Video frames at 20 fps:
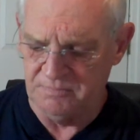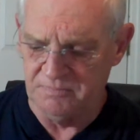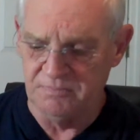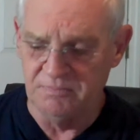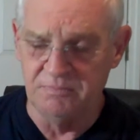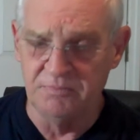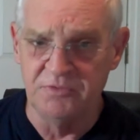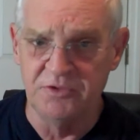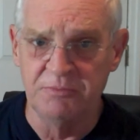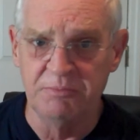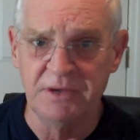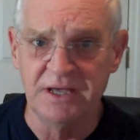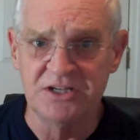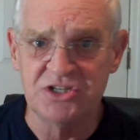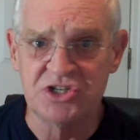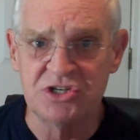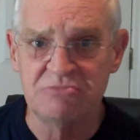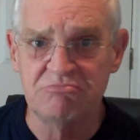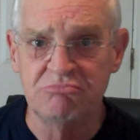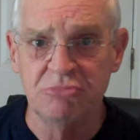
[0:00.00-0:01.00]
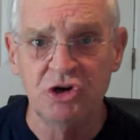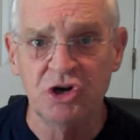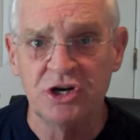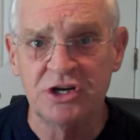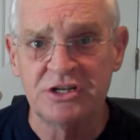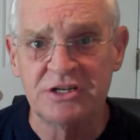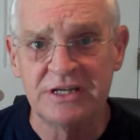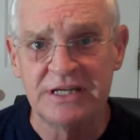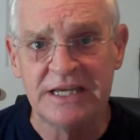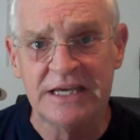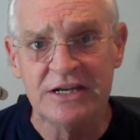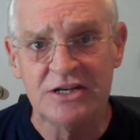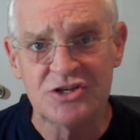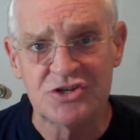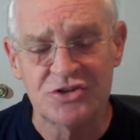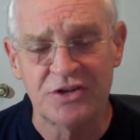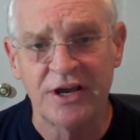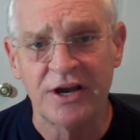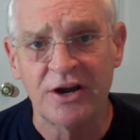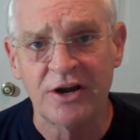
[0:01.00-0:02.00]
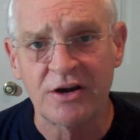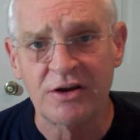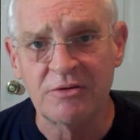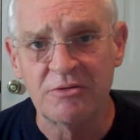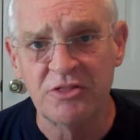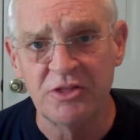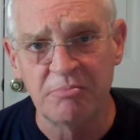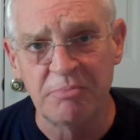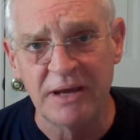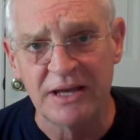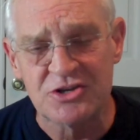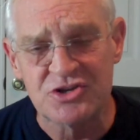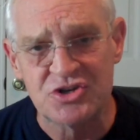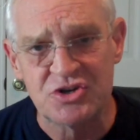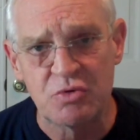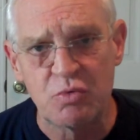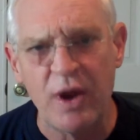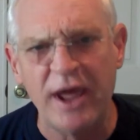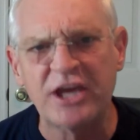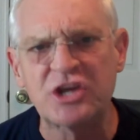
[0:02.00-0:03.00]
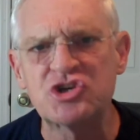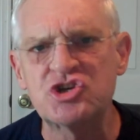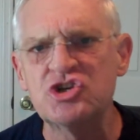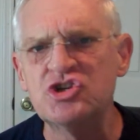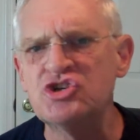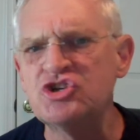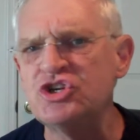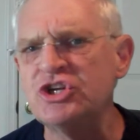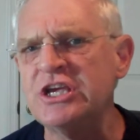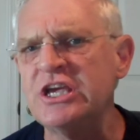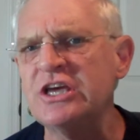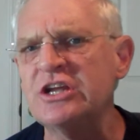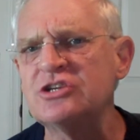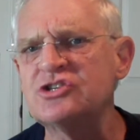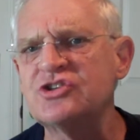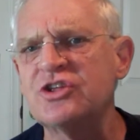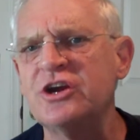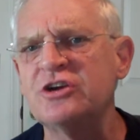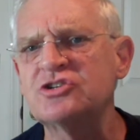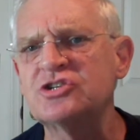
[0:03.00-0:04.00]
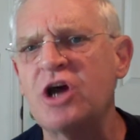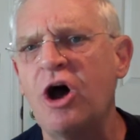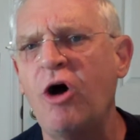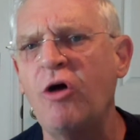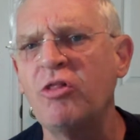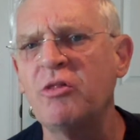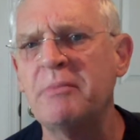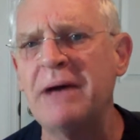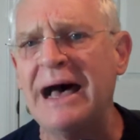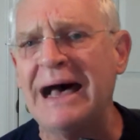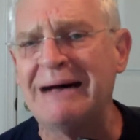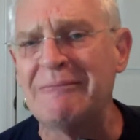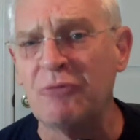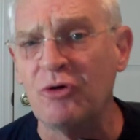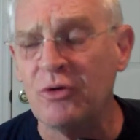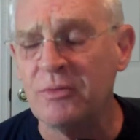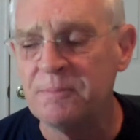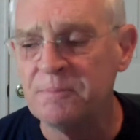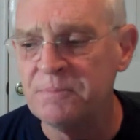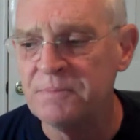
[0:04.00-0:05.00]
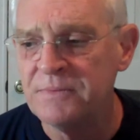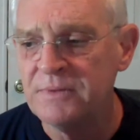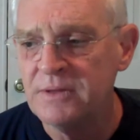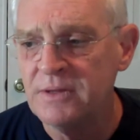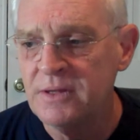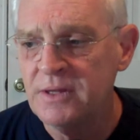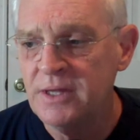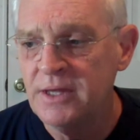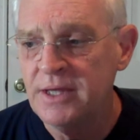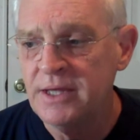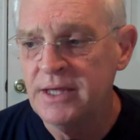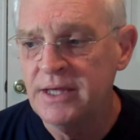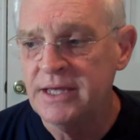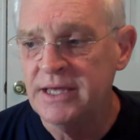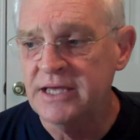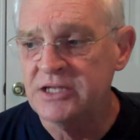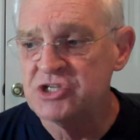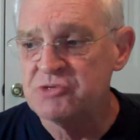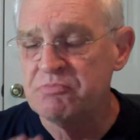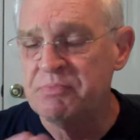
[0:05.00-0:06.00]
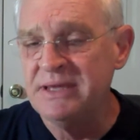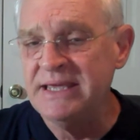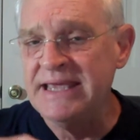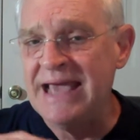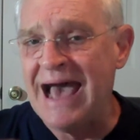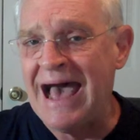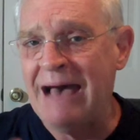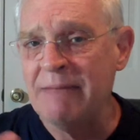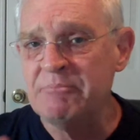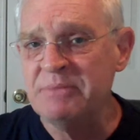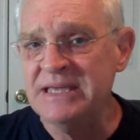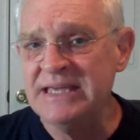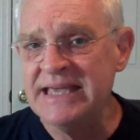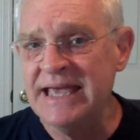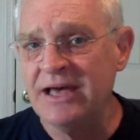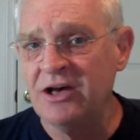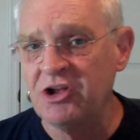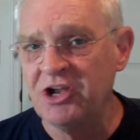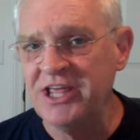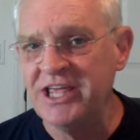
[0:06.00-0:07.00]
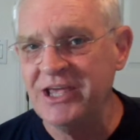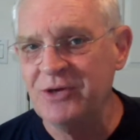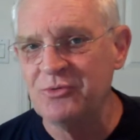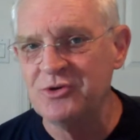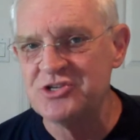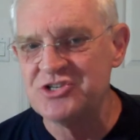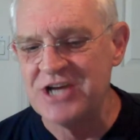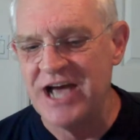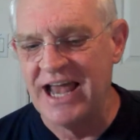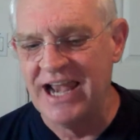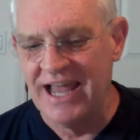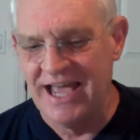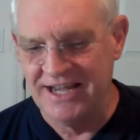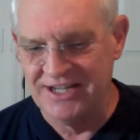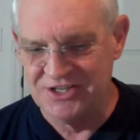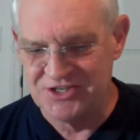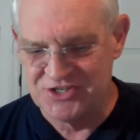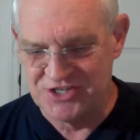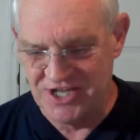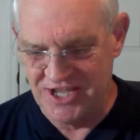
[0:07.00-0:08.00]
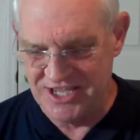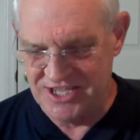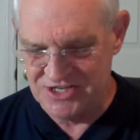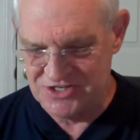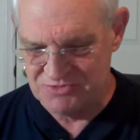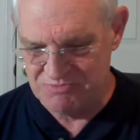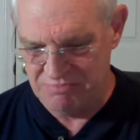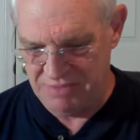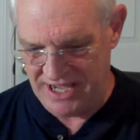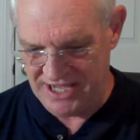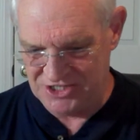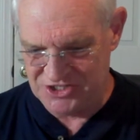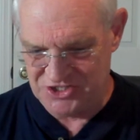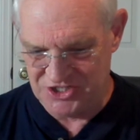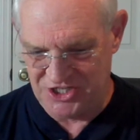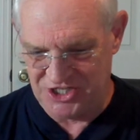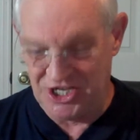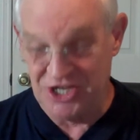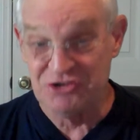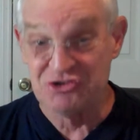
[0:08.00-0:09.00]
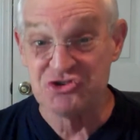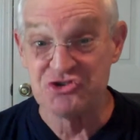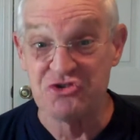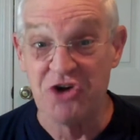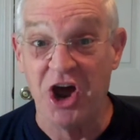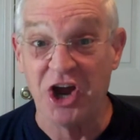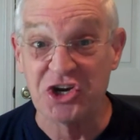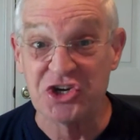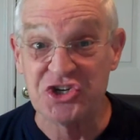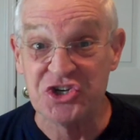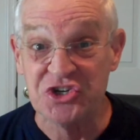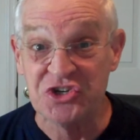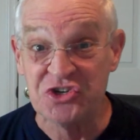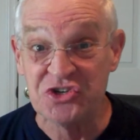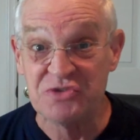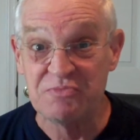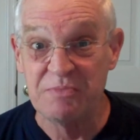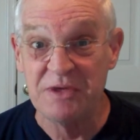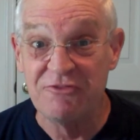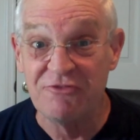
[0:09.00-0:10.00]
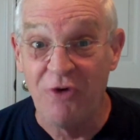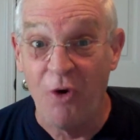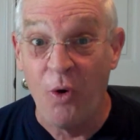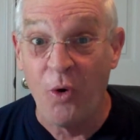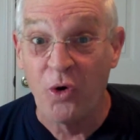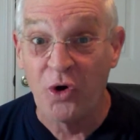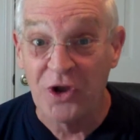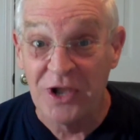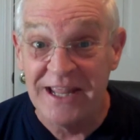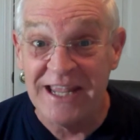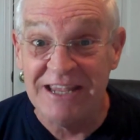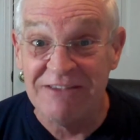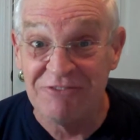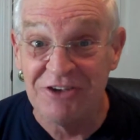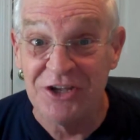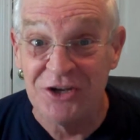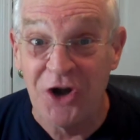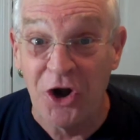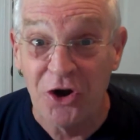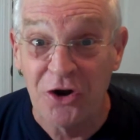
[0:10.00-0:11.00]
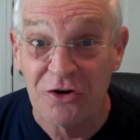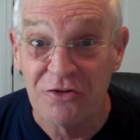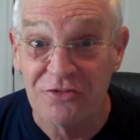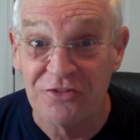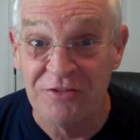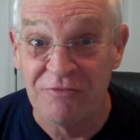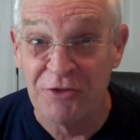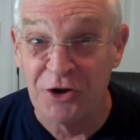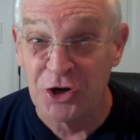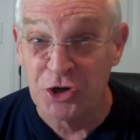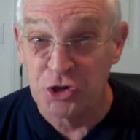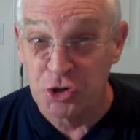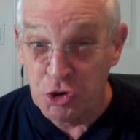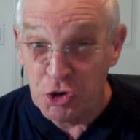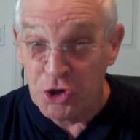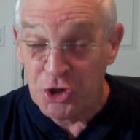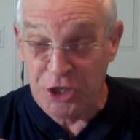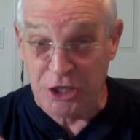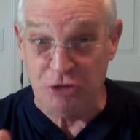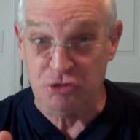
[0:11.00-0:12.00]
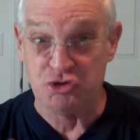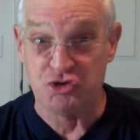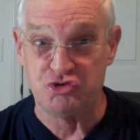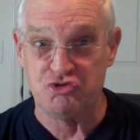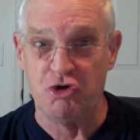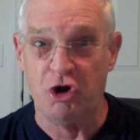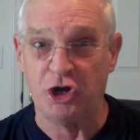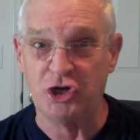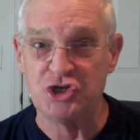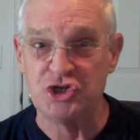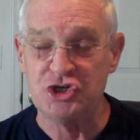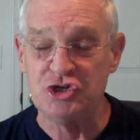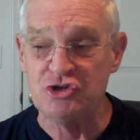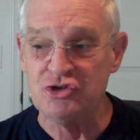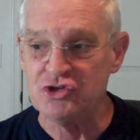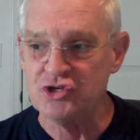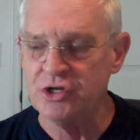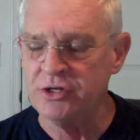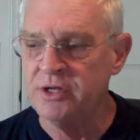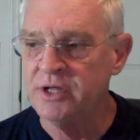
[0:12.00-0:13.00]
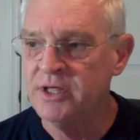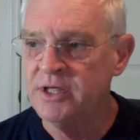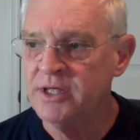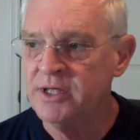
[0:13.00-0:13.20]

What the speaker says: the best book to get us there. The best directions to get us there is called the Bible. It's B-I-B-L-E, which I like to say is basic instructions before leaving earth, and they're good instructions, and